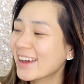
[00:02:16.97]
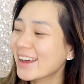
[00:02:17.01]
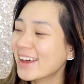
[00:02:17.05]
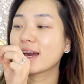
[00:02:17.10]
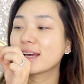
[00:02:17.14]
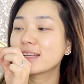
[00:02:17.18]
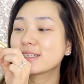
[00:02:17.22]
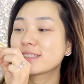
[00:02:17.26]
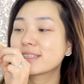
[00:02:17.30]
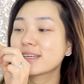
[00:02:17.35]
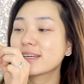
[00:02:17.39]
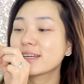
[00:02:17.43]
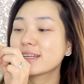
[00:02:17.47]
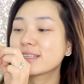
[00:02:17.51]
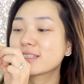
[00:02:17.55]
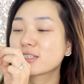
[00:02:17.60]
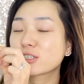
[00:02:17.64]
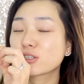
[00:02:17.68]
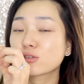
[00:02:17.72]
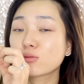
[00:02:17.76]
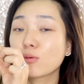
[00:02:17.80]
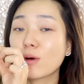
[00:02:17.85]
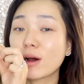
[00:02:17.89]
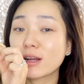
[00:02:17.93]
I did
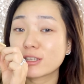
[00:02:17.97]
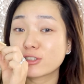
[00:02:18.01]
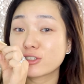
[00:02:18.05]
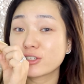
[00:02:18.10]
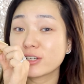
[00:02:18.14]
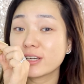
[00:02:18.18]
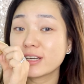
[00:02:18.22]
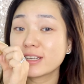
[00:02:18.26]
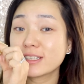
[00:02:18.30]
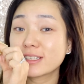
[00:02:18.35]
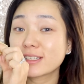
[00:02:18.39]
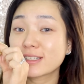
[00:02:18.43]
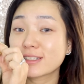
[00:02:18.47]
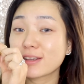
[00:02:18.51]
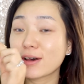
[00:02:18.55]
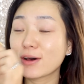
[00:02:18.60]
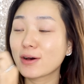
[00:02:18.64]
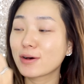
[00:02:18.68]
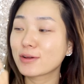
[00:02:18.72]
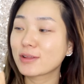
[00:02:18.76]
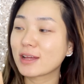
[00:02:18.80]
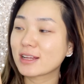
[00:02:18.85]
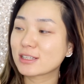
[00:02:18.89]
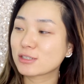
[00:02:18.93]
swatch it,
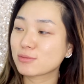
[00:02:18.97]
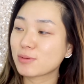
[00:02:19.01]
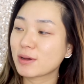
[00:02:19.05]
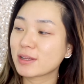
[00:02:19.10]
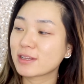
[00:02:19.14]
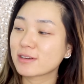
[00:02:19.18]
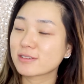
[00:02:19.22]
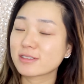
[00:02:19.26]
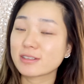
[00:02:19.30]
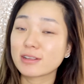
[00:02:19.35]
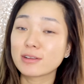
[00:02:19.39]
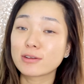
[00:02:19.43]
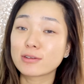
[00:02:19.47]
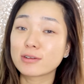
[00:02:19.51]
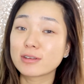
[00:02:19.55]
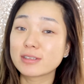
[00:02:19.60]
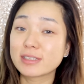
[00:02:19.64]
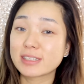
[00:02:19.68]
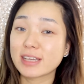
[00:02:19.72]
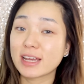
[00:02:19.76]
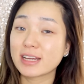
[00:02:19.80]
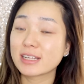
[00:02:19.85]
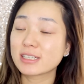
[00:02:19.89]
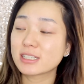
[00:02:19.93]
so that's why there's a little
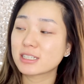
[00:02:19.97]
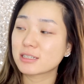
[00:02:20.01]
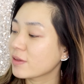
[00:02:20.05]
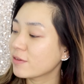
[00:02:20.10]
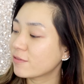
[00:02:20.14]
dent.